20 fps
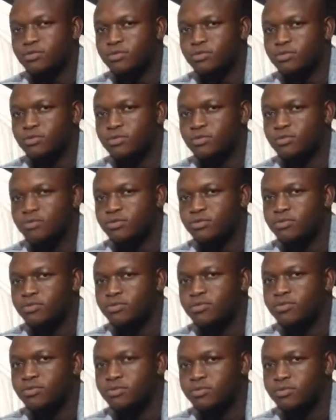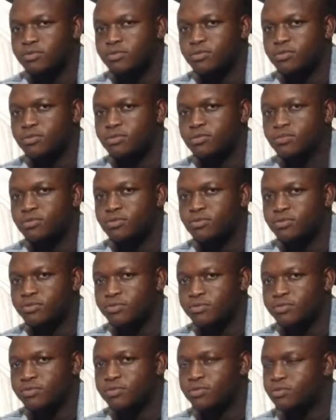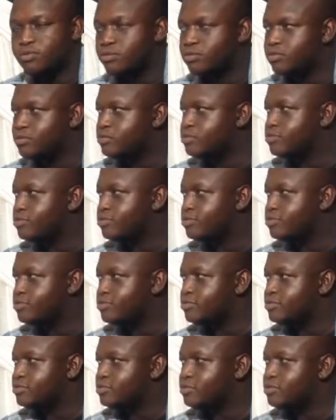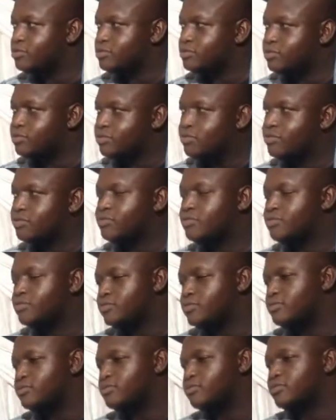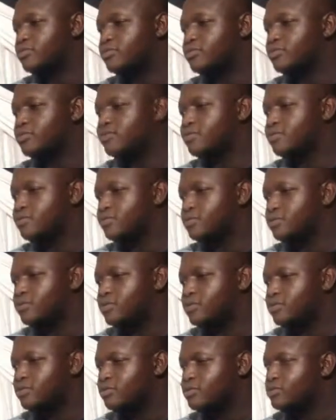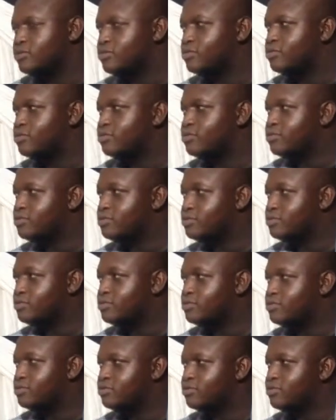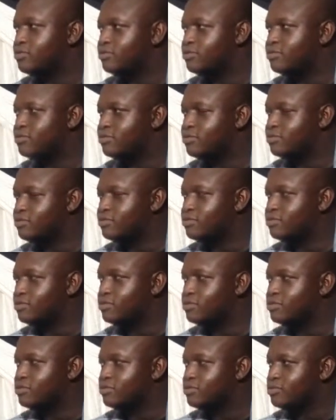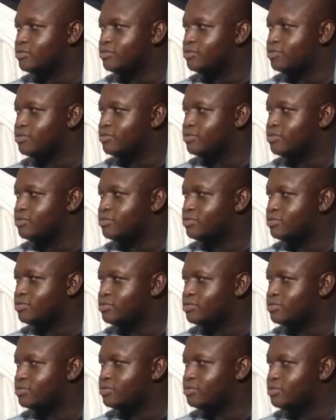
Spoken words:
This person isn't speaking.